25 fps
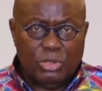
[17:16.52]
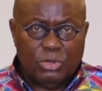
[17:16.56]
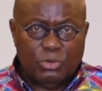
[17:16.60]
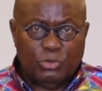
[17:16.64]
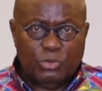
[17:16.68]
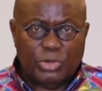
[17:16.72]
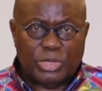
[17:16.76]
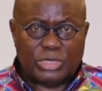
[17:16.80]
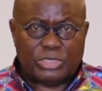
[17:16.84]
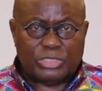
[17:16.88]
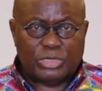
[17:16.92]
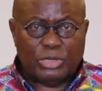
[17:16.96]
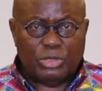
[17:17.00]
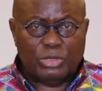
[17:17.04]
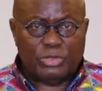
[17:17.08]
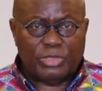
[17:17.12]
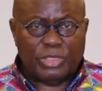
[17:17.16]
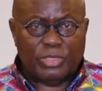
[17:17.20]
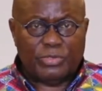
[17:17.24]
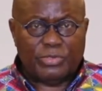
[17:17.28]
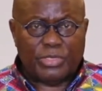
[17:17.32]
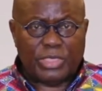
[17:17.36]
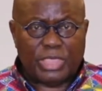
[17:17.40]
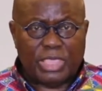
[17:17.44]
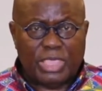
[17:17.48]
we're told
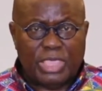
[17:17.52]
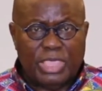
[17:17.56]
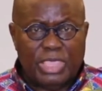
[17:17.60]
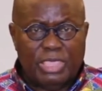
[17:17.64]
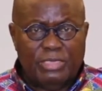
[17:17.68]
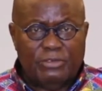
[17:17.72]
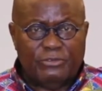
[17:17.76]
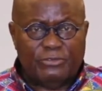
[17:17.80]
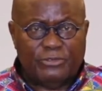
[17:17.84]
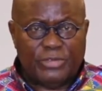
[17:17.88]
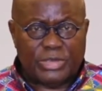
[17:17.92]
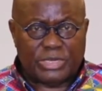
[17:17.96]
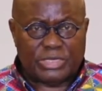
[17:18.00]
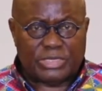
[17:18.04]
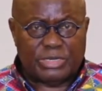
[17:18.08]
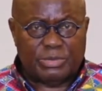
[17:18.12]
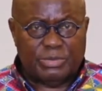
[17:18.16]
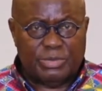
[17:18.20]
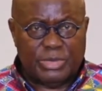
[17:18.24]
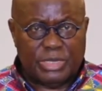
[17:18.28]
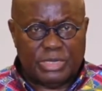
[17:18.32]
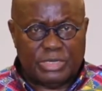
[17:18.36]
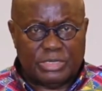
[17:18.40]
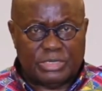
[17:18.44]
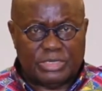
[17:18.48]
that the key
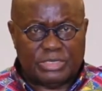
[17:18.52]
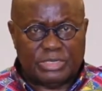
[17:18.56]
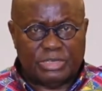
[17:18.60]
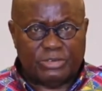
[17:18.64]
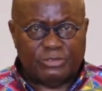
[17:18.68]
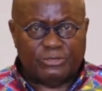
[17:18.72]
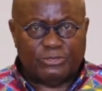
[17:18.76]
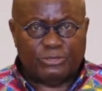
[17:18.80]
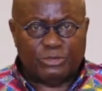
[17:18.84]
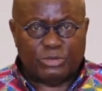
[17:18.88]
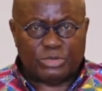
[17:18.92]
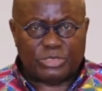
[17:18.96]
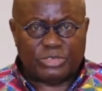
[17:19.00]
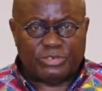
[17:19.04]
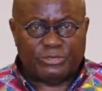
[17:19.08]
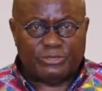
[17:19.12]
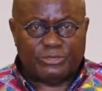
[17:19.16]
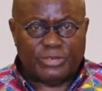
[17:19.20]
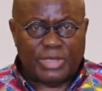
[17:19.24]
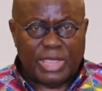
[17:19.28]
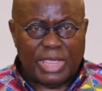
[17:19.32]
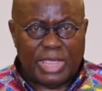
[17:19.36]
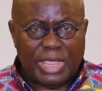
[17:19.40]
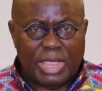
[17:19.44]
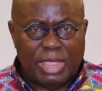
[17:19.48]
vitamins that
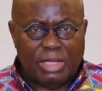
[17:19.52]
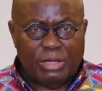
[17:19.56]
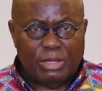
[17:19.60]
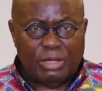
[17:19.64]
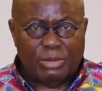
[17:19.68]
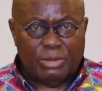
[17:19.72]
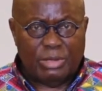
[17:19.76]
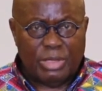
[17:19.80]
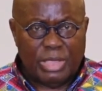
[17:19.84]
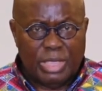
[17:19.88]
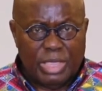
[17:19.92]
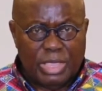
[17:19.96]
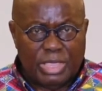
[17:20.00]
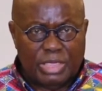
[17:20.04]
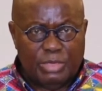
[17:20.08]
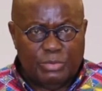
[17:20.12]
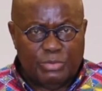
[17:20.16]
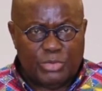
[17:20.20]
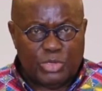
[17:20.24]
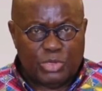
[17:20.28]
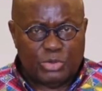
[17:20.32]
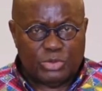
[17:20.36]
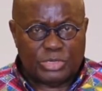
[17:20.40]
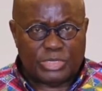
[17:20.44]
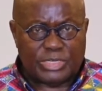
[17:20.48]
fortify our
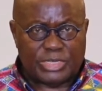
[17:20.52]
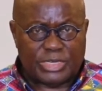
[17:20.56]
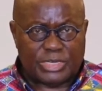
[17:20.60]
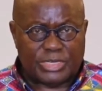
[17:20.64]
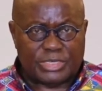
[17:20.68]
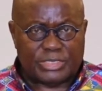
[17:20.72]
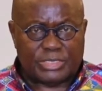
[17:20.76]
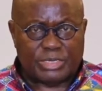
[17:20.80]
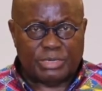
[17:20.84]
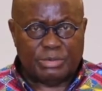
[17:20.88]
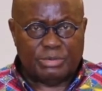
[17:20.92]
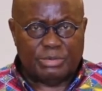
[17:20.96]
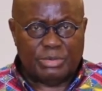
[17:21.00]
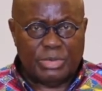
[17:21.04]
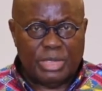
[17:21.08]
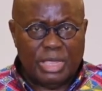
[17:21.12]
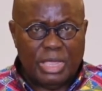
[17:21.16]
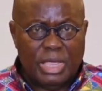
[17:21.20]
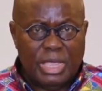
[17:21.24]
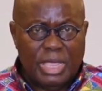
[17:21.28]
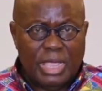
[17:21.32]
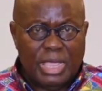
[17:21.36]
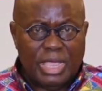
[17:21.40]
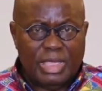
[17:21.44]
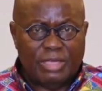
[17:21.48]
immune system
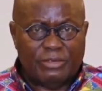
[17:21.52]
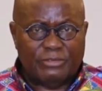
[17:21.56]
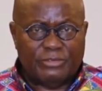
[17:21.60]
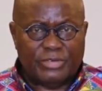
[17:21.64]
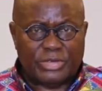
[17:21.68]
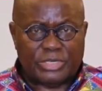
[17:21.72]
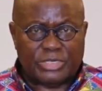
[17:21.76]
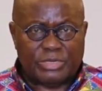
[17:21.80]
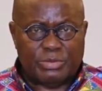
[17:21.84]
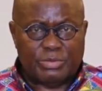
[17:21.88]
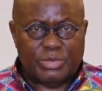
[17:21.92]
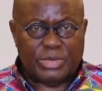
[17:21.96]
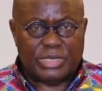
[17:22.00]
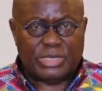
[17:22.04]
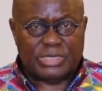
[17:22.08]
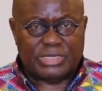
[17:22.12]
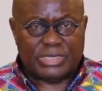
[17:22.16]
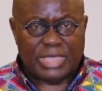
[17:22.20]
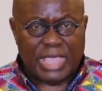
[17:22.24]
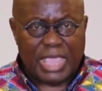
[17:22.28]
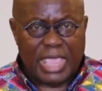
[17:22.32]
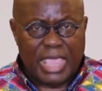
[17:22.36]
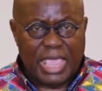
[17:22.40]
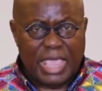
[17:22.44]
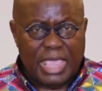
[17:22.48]
are
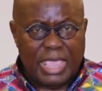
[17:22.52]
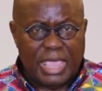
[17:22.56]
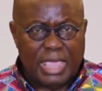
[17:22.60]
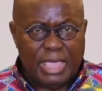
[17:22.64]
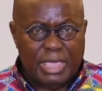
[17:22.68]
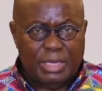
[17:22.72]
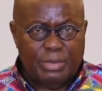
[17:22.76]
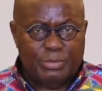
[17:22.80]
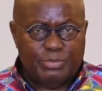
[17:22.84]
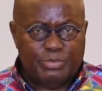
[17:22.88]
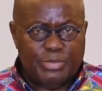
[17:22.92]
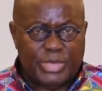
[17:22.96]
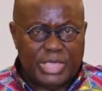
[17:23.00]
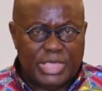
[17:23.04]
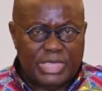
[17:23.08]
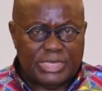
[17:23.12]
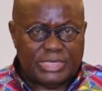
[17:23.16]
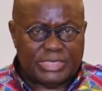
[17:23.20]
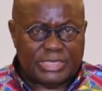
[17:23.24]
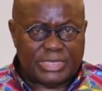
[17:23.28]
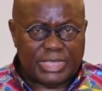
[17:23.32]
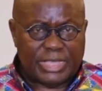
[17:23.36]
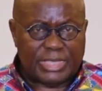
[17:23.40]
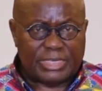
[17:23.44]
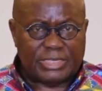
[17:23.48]
vitamins A,
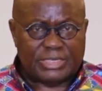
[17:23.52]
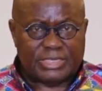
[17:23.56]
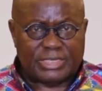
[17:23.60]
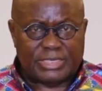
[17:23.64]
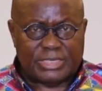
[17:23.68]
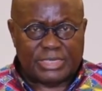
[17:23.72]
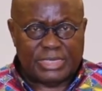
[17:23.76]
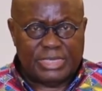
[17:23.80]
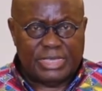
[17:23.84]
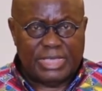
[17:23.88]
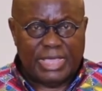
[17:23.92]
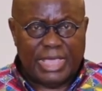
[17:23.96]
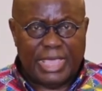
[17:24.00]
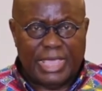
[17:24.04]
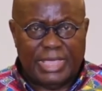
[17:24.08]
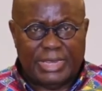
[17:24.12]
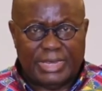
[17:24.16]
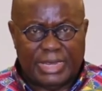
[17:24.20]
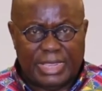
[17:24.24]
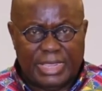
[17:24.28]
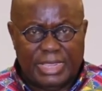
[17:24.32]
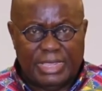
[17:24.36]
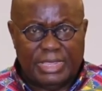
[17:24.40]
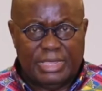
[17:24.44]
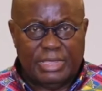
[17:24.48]
B6, C,
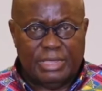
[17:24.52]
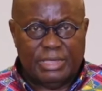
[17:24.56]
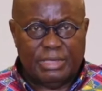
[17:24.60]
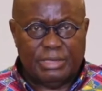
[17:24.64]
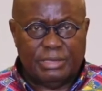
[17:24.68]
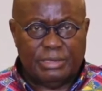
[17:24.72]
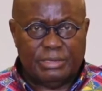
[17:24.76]
and E.